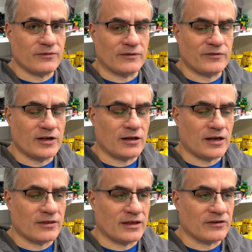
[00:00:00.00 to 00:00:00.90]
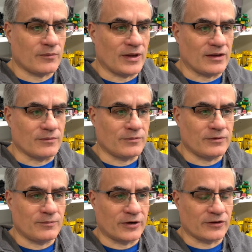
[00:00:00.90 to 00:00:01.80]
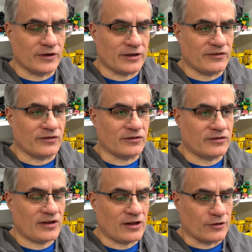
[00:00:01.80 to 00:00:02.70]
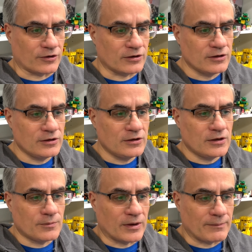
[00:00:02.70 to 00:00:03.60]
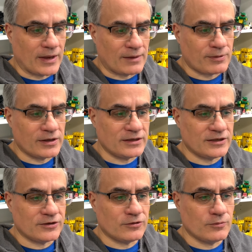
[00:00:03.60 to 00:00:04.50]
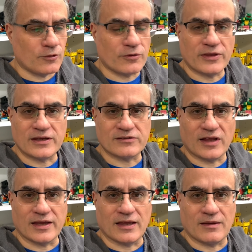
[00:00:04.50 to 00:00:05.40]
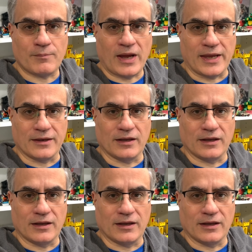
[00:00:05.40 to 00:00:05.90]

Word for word: I've done a lot of things about BrickLink as a seller, but I probably need to do more things like buying.